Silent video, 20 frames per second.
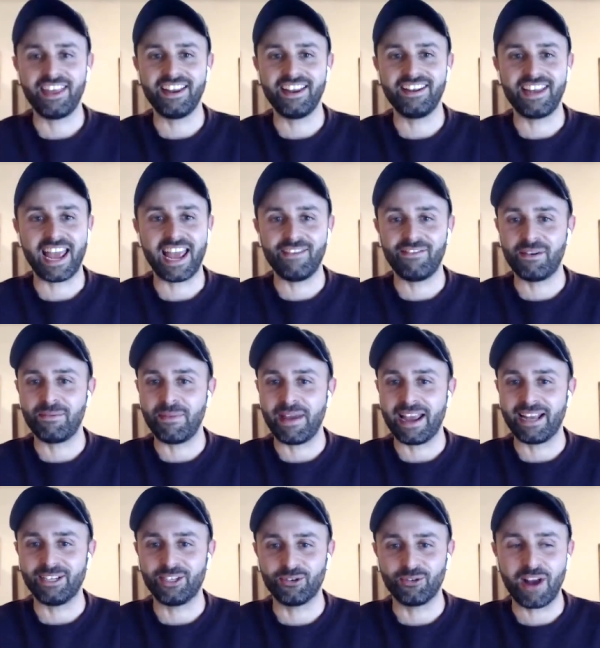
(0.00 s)
David, man,
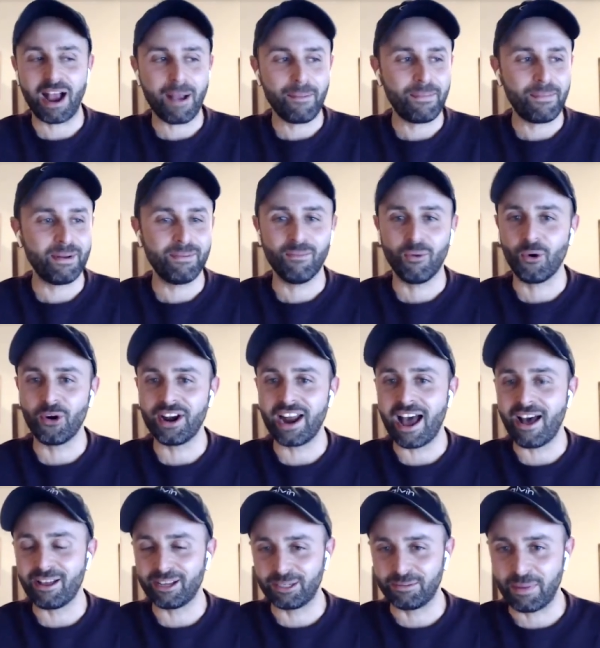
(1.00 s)
dropping more
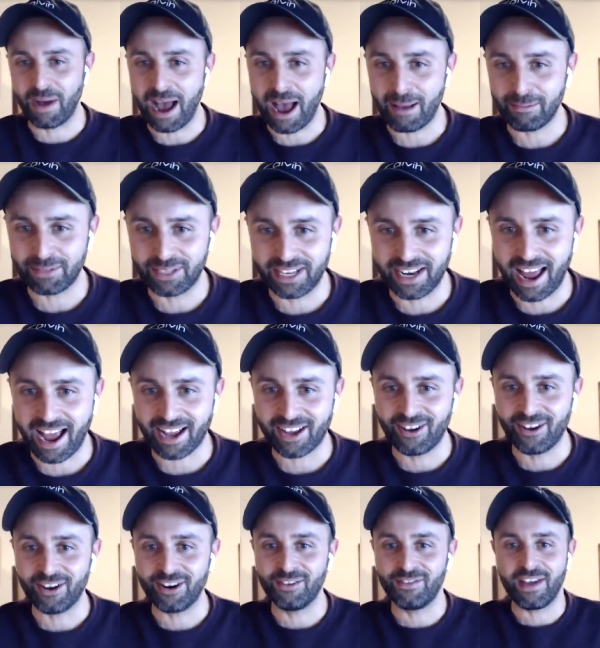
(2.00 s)
knowledge bombs than I
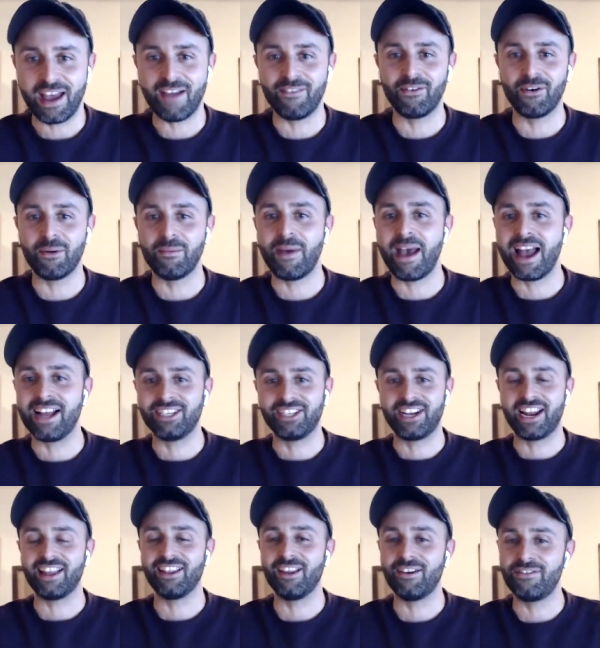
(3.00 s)
could have ever imagined. I
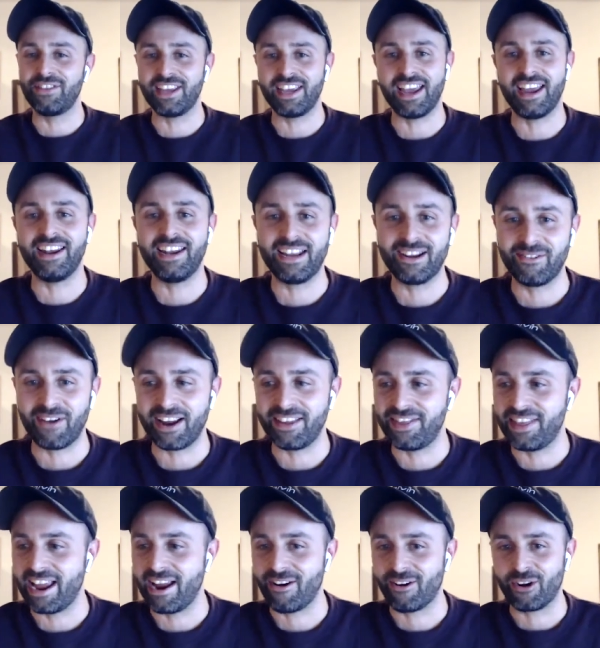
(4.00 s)
love the ending right
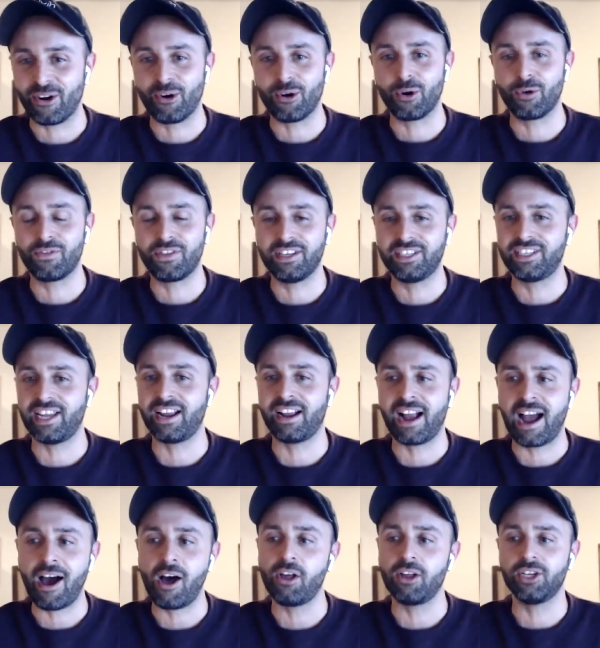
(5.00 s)
there, going over the
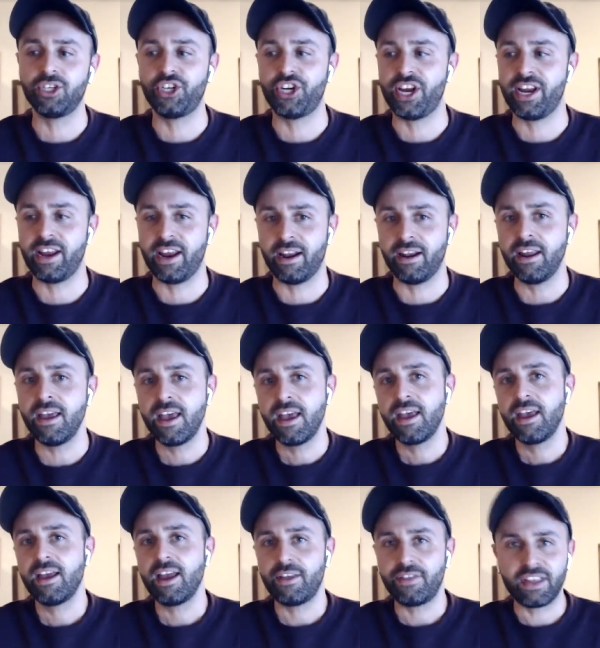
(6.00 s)
psychology. And
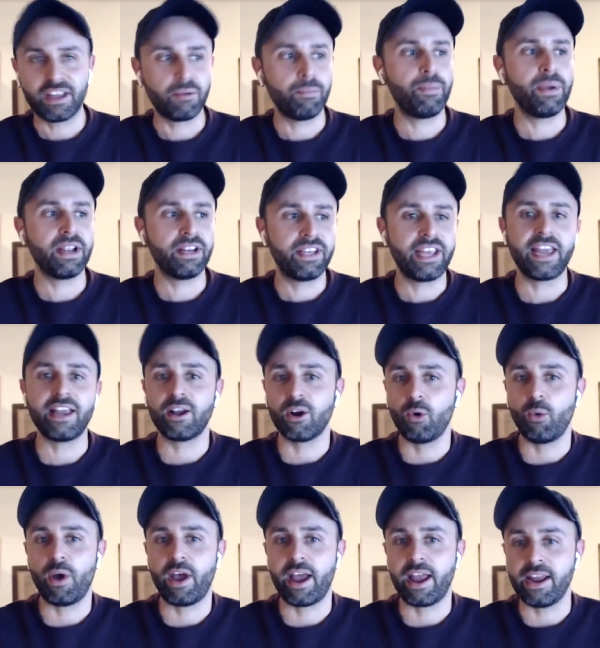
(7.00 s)
I think a big
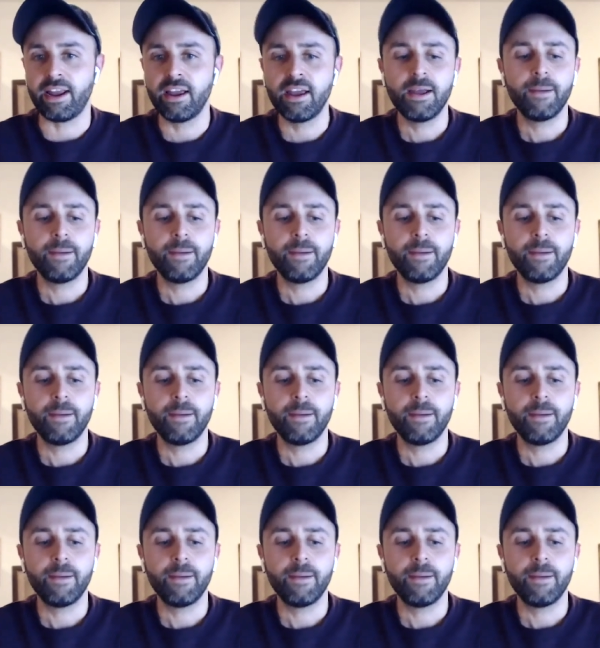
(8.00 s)
takeaway